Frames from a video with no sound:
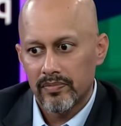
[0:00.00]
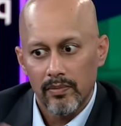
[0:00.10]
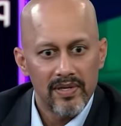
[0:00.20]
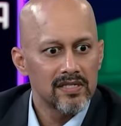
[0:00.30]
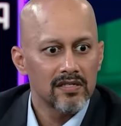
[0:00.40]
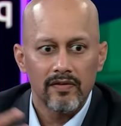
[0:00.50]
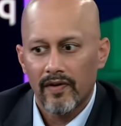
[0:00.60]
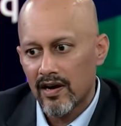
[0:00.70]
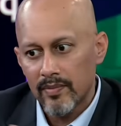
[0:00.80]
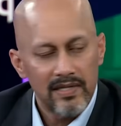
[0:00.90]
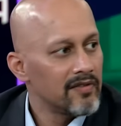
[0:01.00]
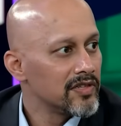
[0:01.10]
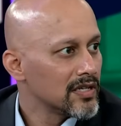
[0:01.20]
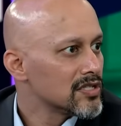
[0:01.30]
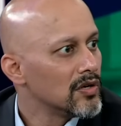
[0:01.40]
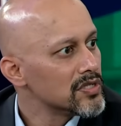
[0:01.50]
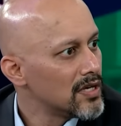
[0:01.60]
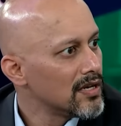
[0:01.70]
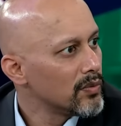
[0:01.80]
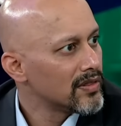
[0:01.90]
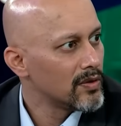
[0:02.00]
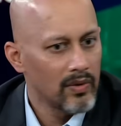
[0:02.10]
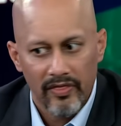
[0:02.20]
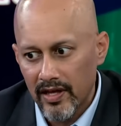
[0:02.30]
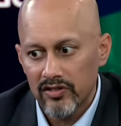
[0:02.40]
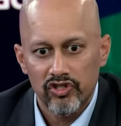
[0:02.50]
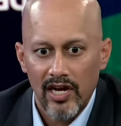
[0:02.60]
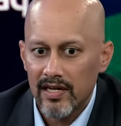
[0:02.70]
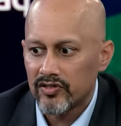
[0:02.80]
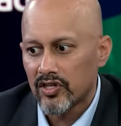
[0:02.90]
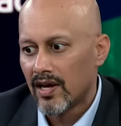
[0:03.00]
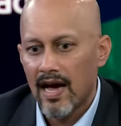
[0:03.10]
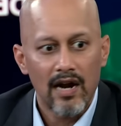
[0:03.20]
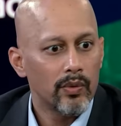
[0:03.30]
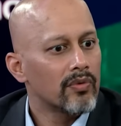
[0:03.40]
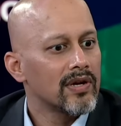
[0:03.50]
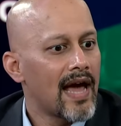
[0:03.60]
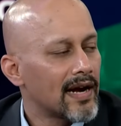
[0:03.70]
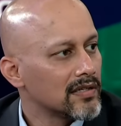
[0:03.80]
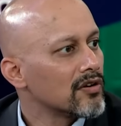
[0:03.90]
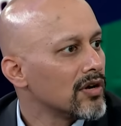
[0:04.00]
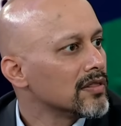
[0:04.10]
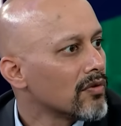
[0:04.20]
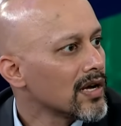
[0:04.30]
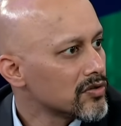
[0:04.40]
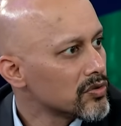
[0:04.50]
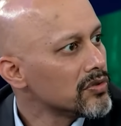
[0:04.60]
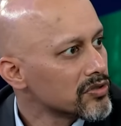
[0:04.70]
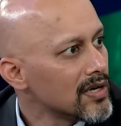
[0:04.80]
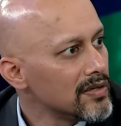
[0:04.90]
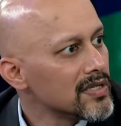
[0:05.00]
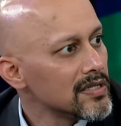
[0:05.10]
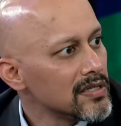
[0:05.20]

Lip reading: the business environment and everything associated with it. When things change, how do we react and create the right controls around it?